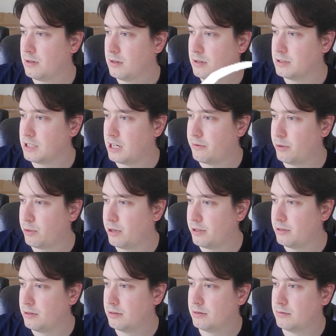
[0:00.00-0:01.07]
Is that
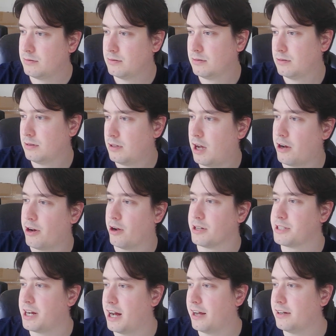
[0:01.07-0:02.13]
everyone? Oh no,
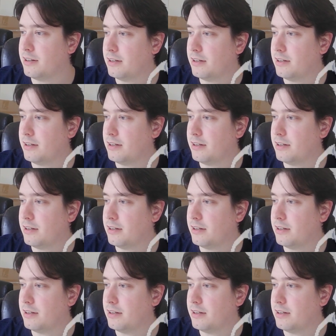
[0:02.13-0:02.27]
it's not.